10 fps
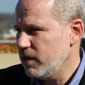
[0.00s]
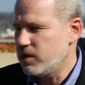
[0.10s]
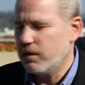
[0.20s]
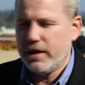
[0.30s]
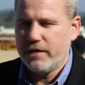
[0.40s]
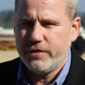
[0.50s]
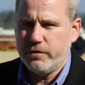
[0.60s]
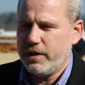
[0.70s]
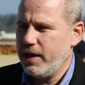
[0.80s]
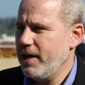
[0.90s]
So if
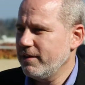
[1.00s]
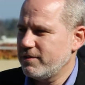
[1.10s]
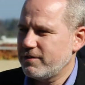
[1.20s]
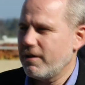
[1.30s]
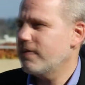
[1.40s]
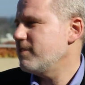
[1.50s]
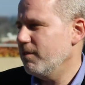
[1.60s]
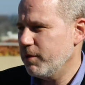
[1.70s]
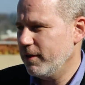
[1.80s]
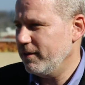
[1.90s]
you can't start
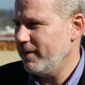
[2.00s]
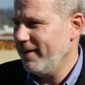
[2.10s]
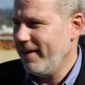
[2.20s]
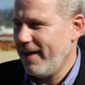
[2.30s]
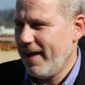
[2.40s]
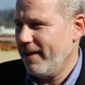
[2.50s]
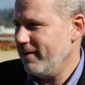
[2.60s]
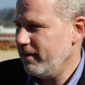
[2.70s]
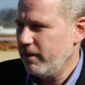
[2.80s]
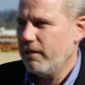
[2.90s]
something and